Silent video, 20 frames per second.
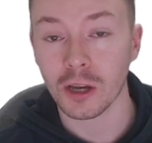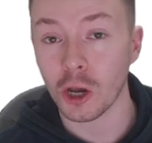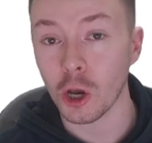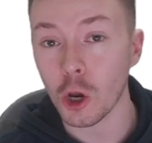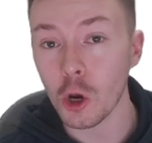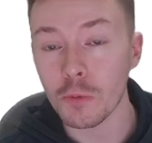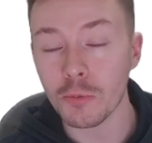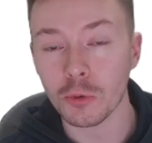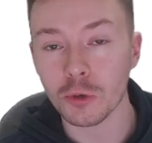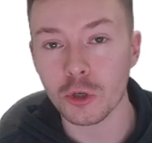
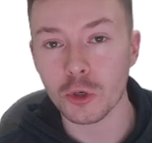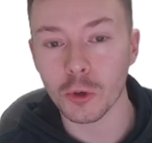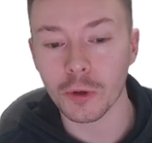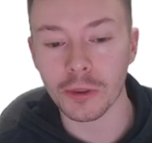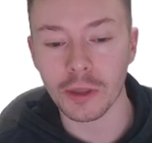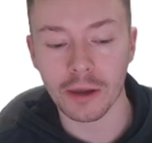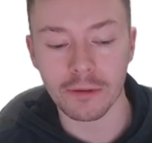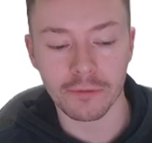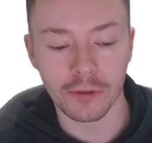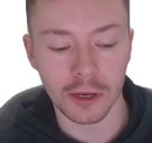I hope you
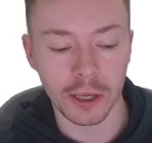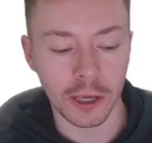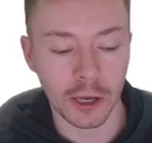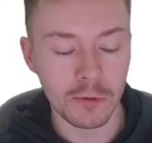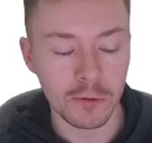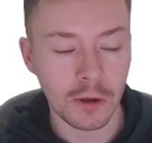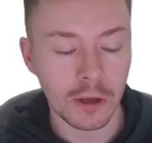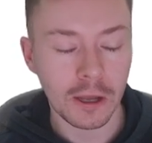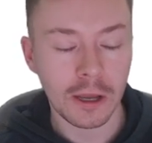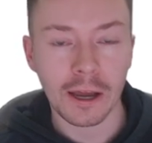enjoyed that
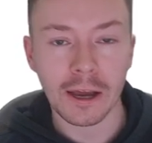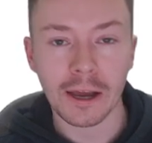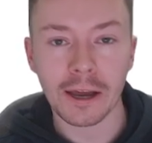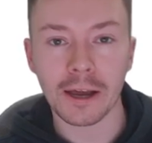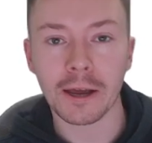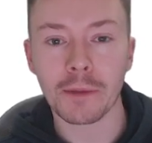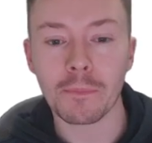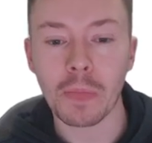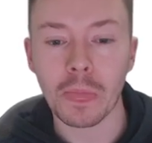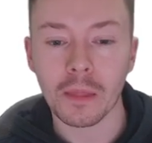video.
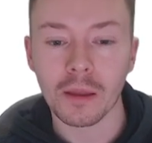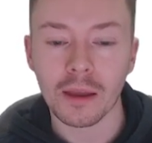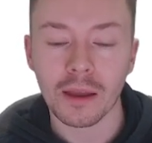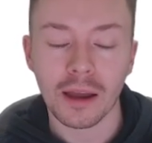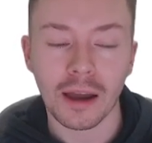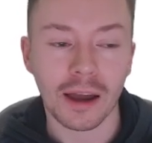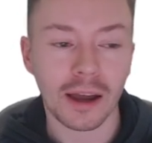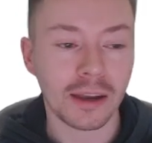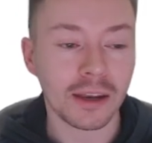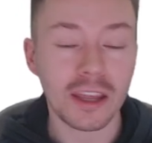And
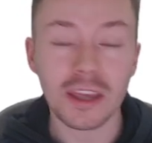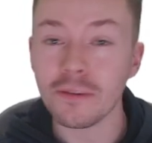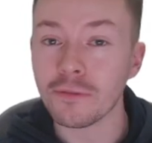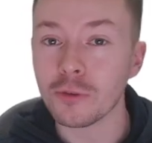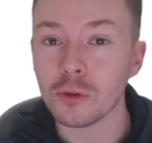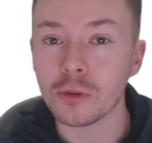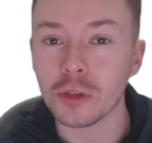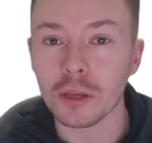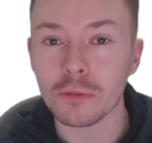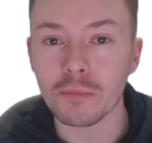
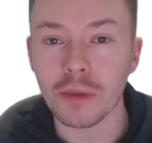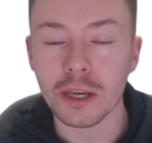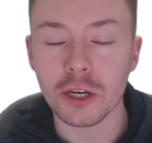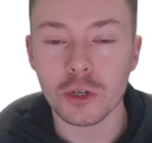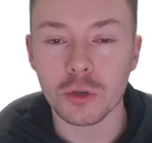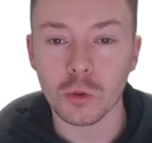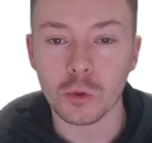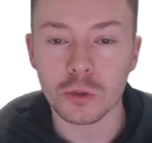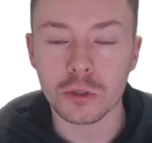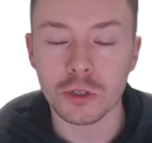if you did, make
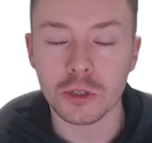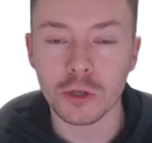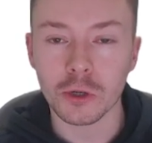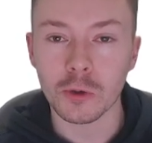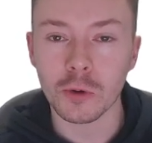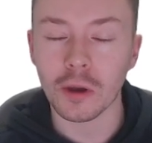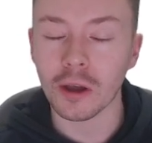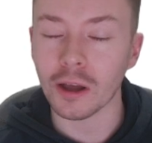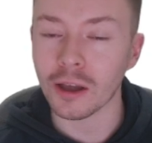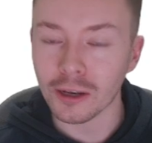sure
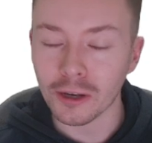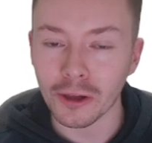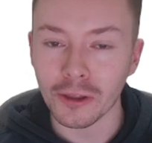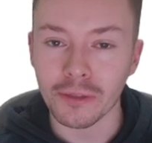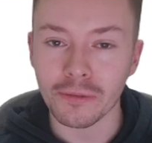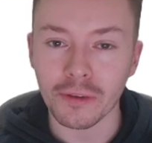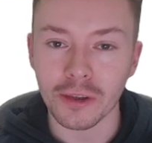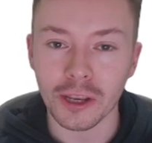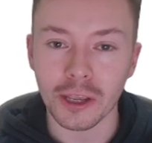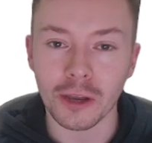to
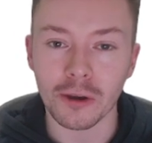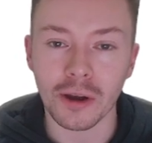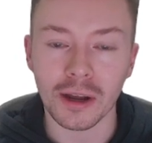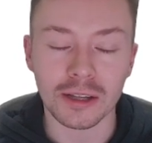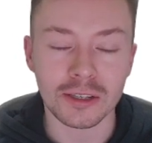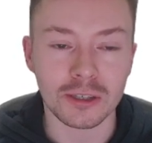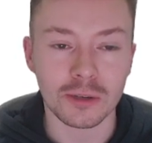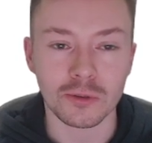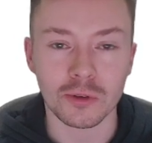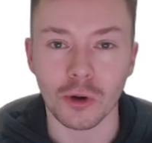like the video
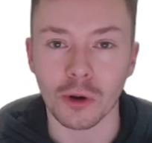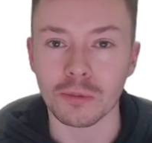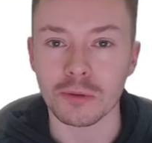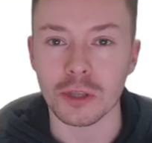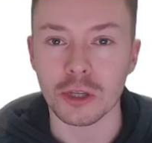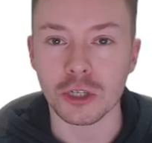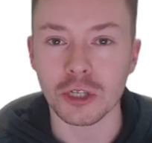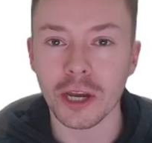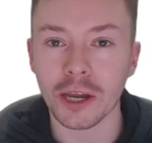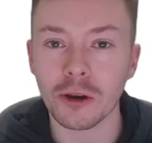and subscribe
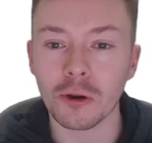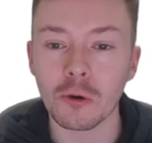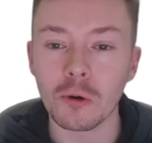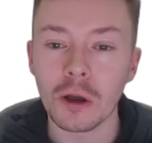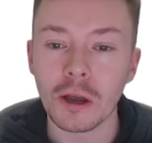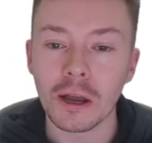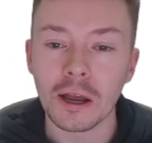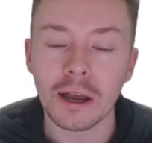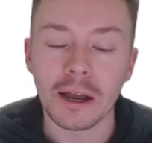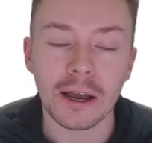to the channel,
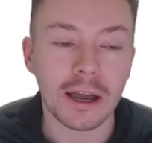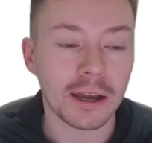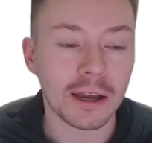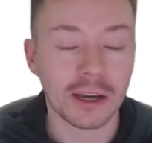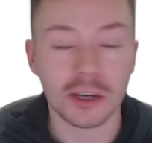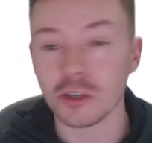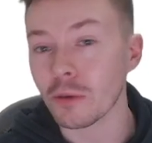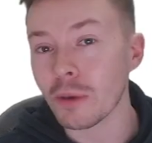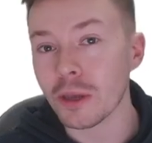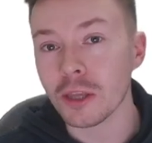
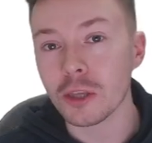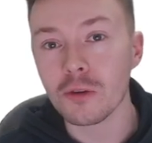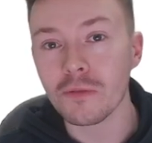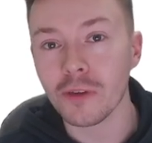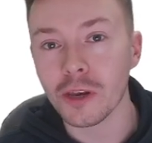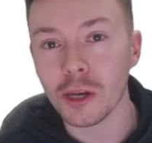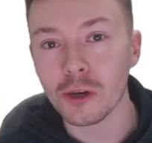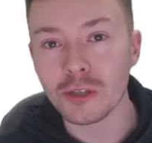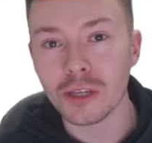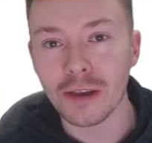because I make new
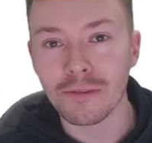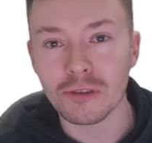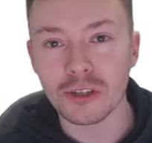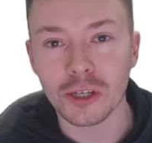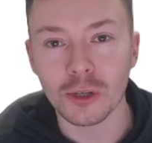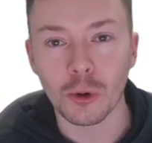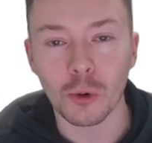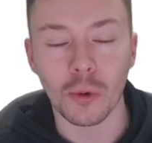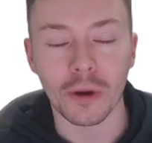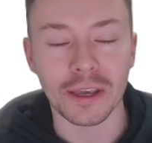videos every
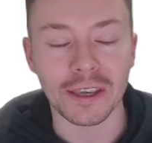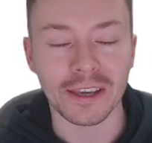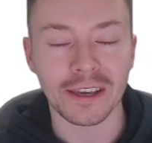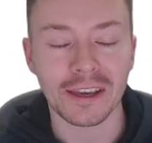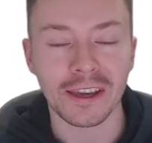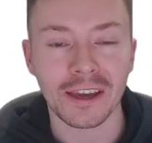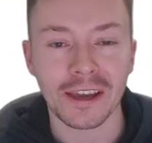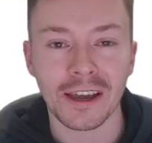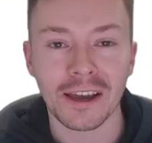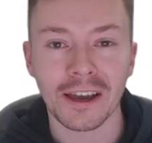single
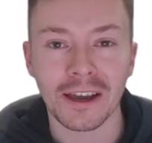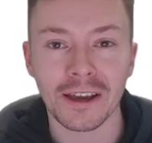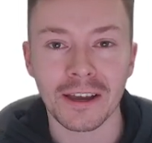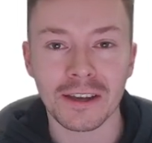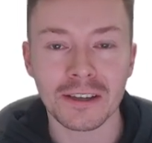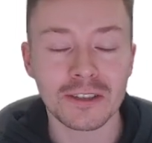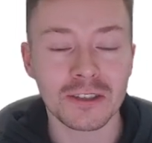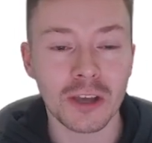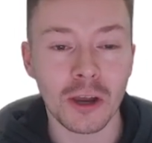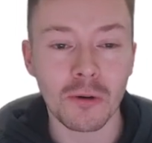week.
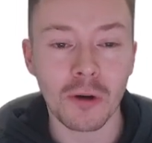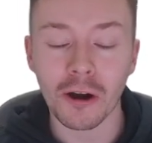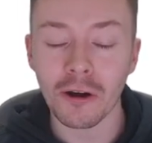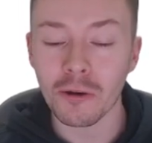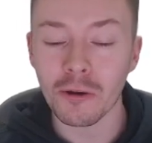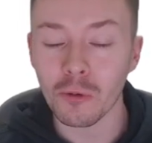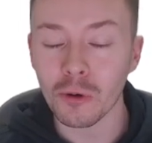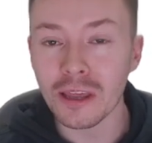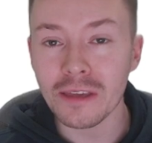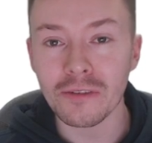So
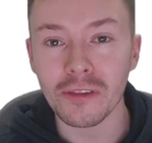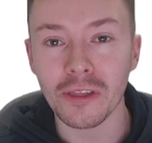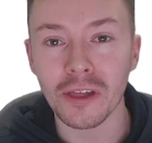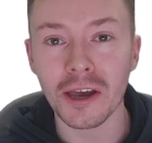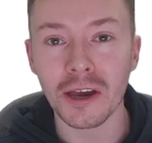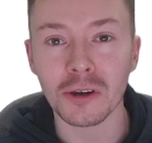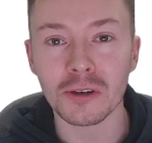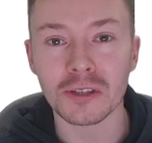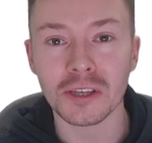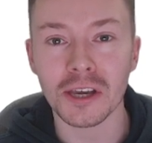I will leave it
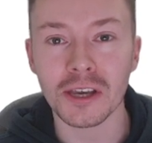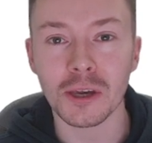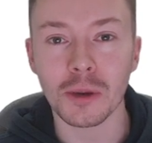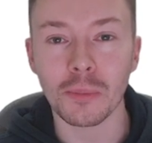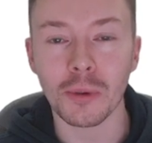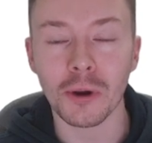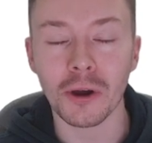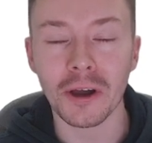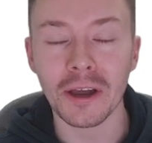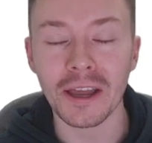there. I'll say
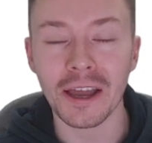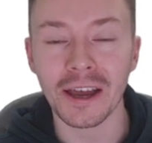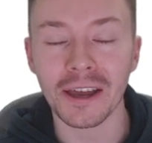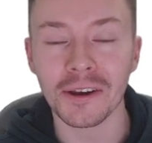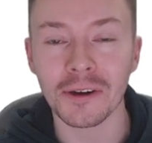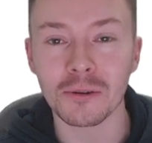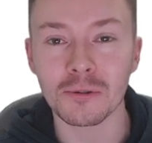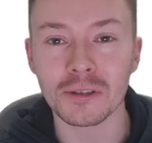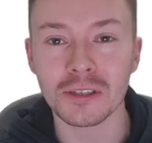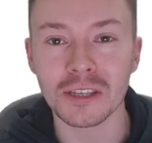goodbye and
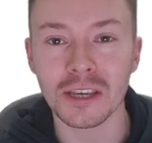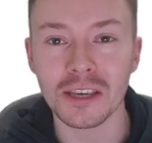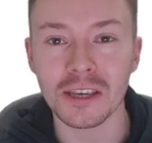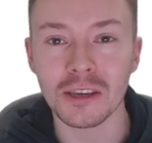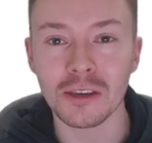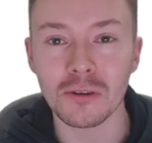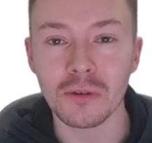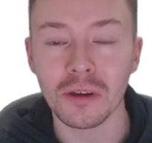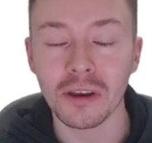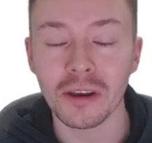I'll see
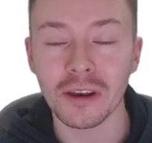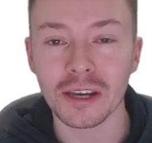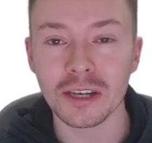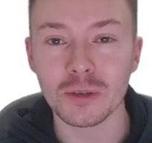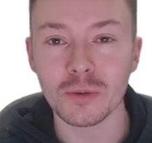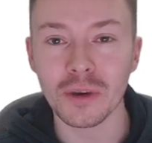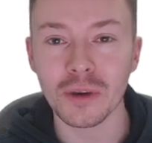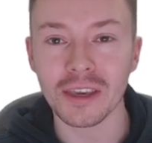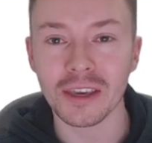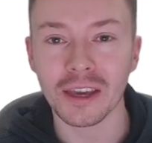you
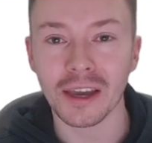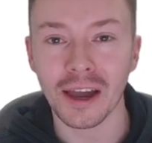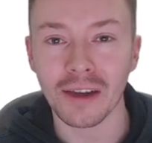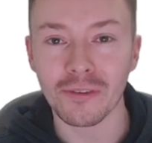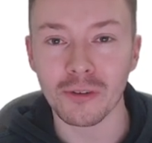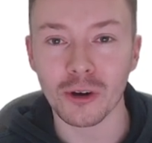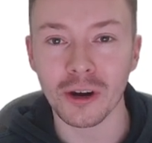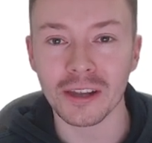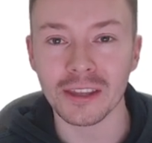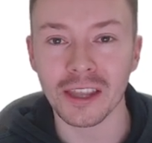next week.
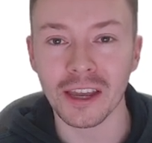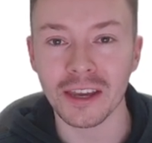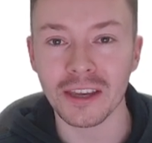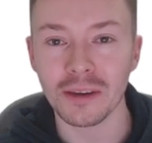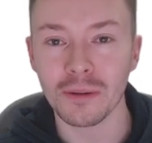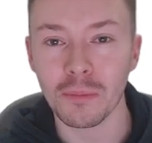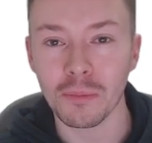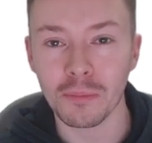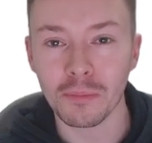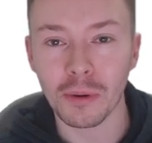Have a great
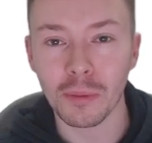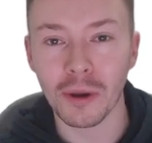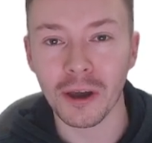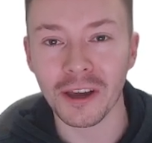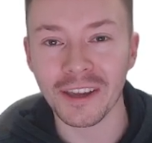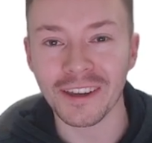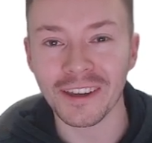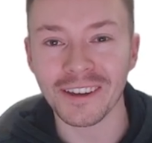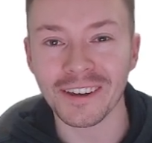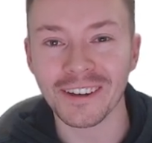day. Bye
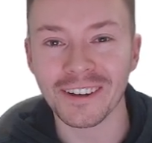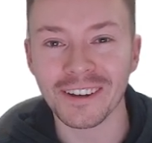bye.